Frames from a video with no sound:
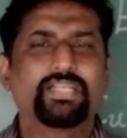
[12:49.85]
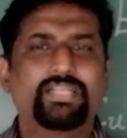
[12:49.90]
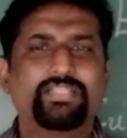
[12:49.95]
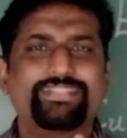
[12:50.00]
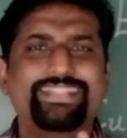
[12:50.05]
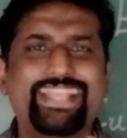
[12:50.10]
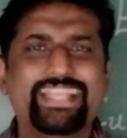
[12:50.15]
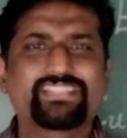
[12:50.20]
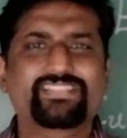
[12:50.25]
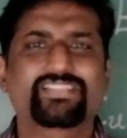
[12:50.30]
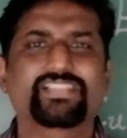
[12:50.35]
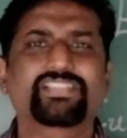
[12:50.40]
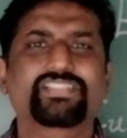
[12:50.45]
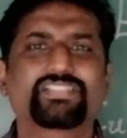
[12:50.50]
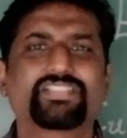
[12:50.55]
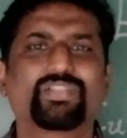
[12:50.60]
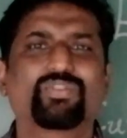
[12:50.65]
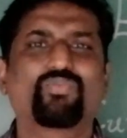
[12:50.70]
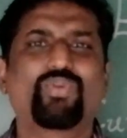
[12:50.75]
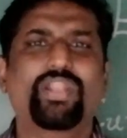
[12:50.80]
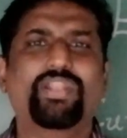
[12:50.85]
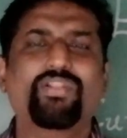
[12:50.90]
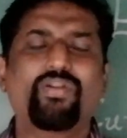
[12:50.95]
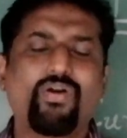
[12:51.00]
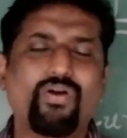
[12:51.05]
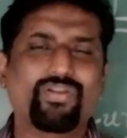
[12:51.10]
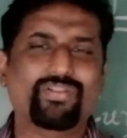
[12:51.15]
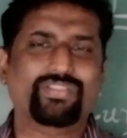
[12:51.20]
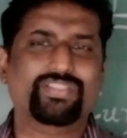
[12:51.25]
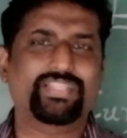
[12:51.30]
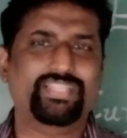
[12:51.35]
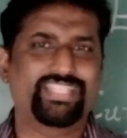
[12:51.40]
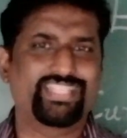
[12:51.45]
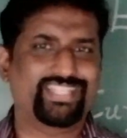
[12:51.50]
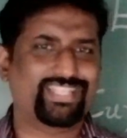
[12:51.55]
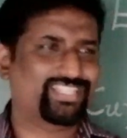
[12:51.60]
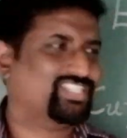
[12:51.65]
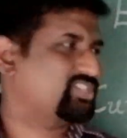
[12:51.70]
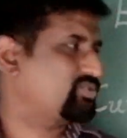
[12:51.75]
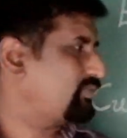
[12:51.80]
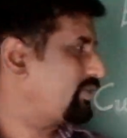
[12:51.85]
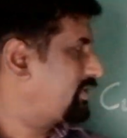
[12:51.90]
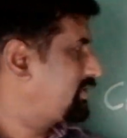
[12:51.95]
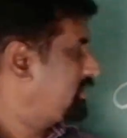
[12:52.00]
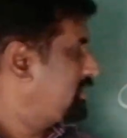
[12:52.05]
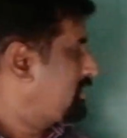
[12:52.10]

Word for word: the existing one or the nearest one.